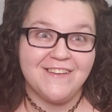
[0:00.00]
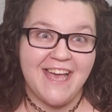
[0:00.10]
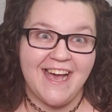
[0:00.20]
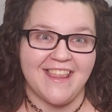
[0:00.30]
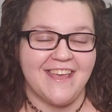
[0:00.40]

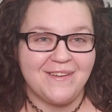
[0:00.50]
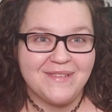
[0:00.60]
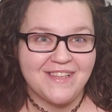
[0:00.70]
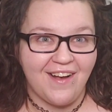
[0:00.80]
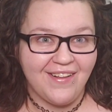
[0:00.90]
yeah, that
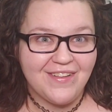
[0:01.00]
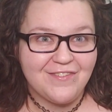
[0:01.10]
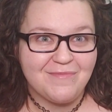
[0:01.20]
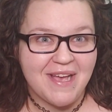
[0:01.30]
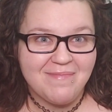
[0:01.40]
was all of
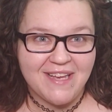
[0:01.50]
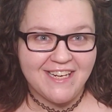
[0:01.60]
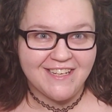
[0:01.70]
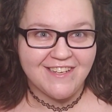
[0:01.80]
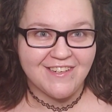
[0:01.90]
my
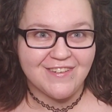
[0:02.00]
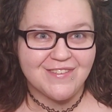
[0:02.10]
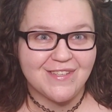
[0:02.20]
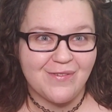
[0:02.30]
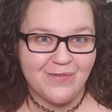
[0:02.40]

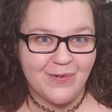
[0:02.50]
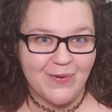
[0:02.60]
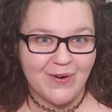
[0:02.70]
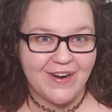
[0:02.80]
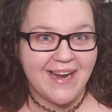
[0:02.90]
manicures
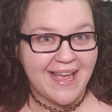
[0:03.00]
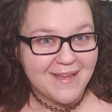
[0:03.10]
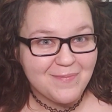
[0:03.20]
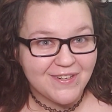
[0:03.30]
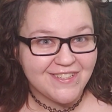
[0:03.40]
for
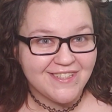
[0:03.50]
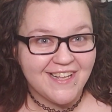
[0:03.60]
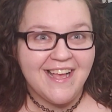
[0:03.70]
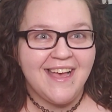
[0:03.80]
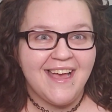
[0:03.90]
April,
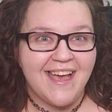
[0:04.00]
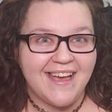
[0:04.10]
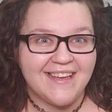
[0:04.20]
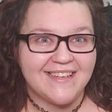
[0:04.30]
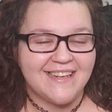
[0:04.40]

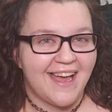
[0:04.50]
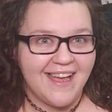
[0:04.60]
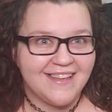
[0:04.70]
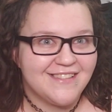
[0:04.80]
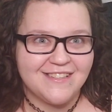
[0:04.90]
and I
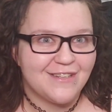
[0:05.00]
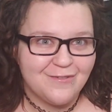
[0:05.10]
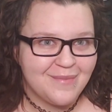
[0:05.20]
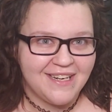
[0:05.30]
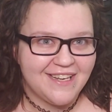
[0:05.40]
had so
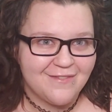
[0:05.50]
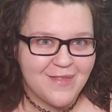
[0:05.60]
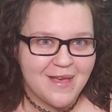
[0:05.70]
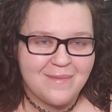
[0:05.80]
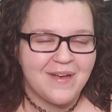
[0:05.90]
many of
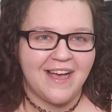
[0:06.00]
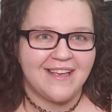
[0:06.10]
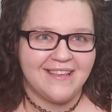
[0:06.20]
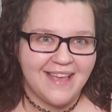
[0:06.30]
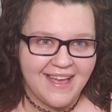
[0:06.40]
them
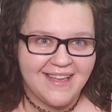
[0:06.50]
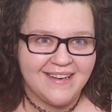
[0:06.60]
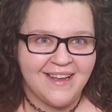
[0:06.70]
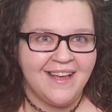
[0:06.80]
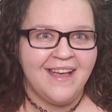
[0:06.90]

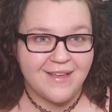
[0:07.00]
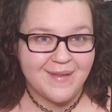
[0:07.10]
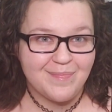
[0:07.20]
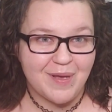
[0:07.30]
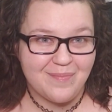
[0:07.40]
again.
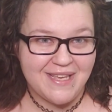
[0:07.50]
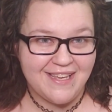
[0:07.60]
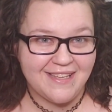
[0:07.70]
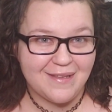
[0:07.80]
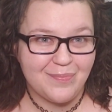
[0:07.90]
But being
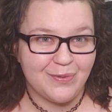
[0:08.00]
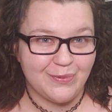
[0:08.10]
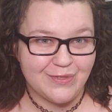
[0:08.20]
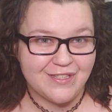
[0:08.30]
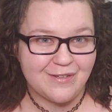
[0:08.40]
in the
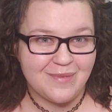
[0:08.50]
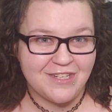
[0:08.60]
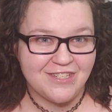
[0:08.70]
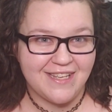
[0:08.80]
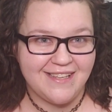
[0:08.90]
pool so
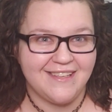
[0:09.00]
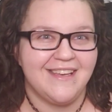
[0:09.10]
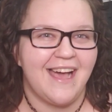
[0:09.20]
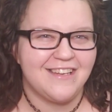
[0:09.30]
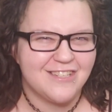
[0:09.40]
much lately,
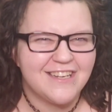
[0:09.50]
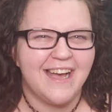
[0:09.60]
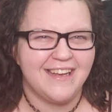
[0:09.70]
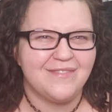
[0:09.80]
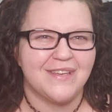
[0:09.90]
I should
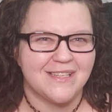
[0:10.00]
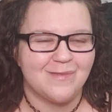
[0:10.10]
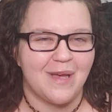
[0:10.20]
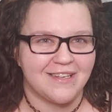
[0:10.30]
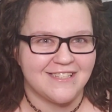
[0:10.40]
kind of
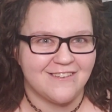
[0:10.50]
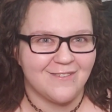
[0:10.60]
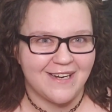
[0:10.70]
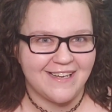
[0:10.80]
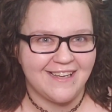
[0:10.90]
expect it,
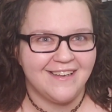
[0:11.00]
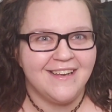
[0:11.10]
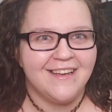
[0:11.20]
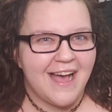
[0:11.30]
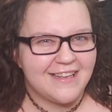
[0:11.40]
right?
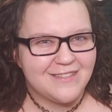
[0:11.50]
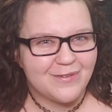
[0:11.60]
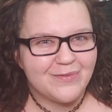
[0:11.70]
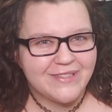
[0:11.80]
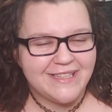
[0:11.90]
I
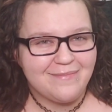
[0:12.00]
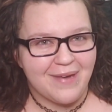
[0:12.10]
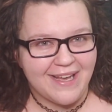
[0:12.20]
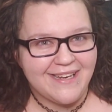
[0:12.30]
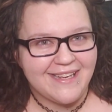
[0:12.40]
don't really
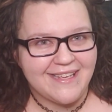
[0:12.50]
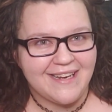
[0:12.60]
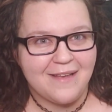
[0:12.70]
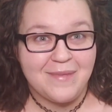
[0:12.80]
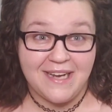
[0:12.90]
mind it.
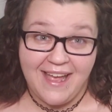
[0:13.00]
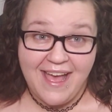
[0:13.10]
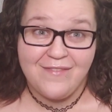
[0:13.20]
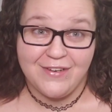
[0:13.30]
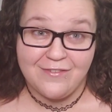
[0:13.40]
I mean, I
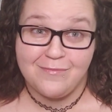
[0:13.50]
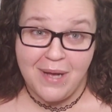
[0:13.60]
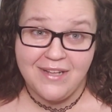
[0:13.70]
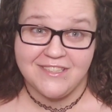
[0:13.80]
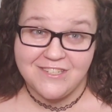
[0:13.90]
have enough
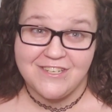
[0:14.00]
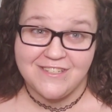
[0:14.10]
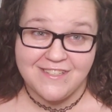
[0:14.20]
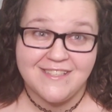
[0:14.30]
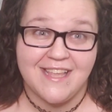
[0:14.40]

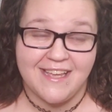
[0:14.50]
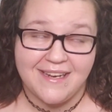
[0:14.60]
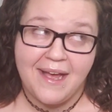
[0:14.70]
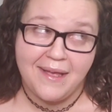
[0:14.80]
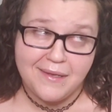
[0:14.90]
polishes that
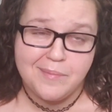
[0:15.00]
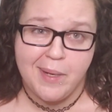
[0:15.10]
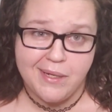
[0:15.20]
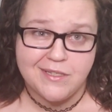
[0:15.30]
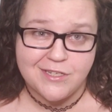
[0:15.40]
I could
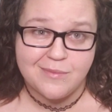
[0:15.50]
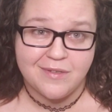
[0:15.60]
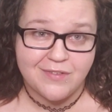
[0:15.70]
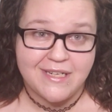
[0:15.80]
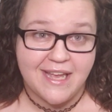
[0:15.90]
polish them
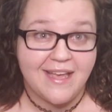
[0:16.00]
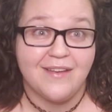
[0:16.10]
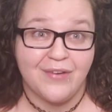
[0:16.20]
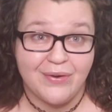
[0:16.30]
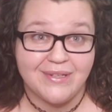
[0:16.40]
every day
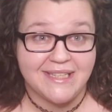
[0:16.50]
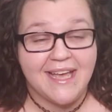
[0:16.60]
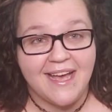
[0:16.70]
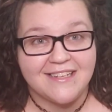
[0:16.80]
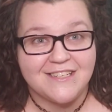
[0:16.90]
if I really
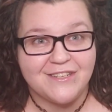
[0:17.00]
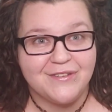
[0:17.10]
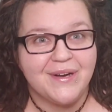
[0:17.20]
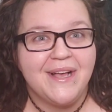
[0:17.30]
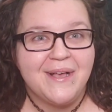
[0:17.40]
had
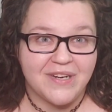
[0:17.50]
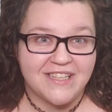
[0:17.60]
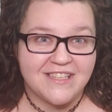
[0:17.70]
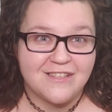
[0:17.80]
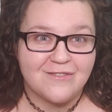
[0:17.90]
to. But at
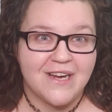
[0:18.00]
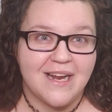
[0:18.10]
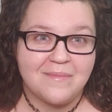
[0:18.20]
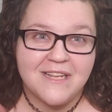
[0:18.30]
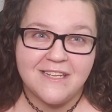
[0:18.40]
this rate,
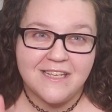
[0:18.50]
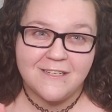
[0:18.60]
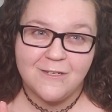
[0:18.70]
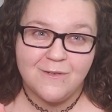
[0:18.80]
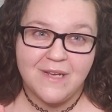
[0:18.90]
I'm getting like
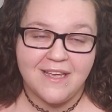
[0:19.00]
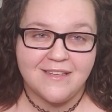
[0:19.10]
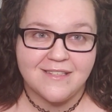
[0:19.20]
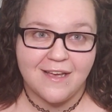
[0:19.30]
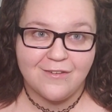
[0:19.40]
2
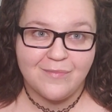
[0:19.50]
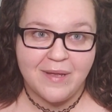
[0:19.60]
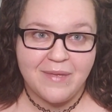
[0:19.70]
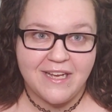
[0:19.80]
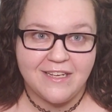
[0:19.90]
days out of my
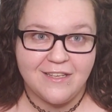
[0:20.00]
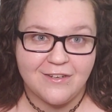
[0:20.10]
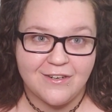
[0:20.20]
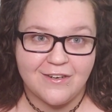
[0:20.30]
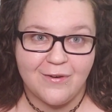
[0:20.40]
manicure